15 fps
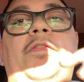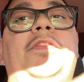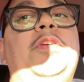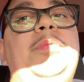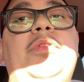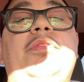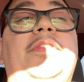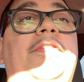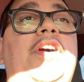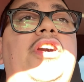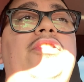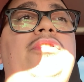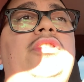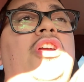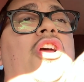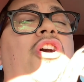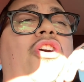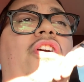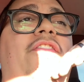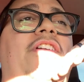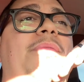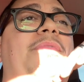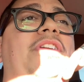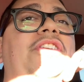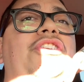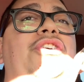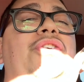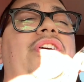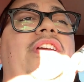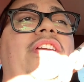filming with the phone, or if I'm gonna
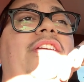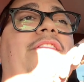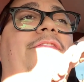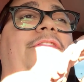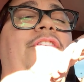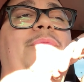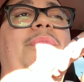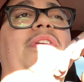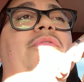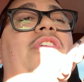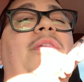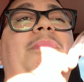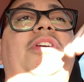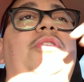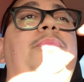do it filming on my